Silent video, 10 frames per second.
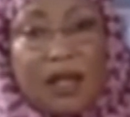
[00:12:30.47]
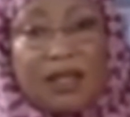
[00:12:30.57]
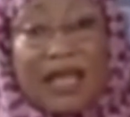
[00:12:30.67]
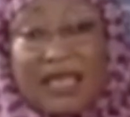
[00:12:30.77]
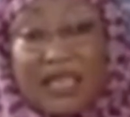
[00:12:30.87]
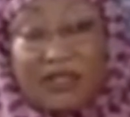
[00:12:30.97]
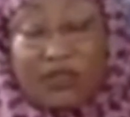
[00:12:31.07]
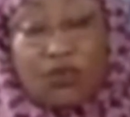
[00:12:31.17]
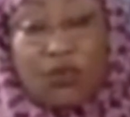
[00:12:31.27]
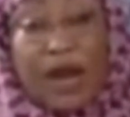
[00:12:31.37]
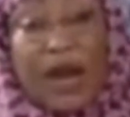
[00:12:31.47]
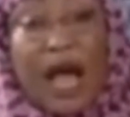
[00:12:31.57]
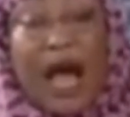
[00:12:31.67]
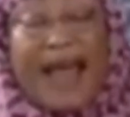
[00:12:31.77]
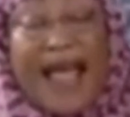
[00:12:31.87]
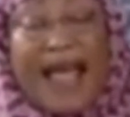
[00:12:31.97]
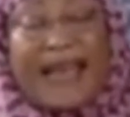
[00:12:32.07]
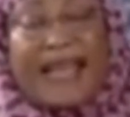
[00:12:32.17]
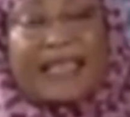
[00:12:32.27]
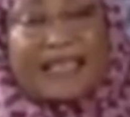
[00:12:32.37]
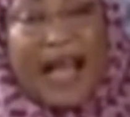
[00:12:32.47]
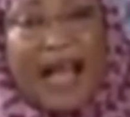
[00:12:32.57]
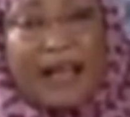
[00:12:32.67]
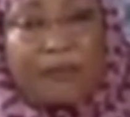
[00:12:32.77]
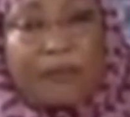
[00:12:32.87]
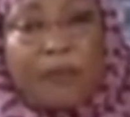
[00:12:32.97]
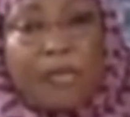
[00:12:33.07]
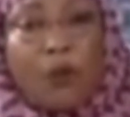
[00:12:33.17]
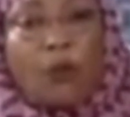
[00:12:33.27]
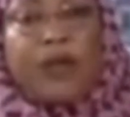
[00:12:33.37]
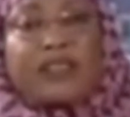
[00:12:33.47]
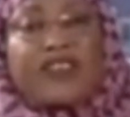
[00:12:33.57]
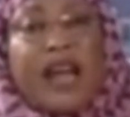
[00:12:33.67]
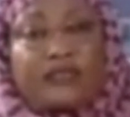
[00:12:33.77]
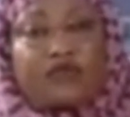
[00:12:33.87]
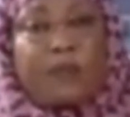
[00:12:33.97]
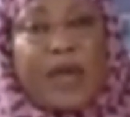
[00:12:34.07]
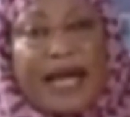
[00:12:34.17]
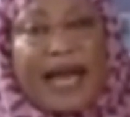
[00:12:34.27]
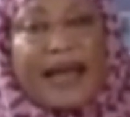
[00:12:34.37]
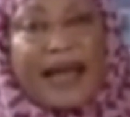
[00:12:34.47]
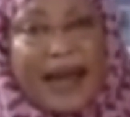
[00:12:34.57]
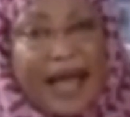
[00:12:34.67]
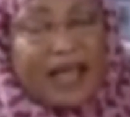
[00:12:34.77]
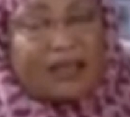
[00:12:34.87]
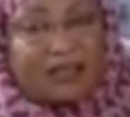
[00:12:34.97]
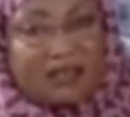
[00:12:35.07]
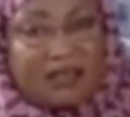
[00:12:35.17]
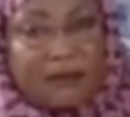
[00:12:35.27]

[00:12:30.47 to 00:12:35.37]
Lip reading: That is one. And any time we try to make an alliance,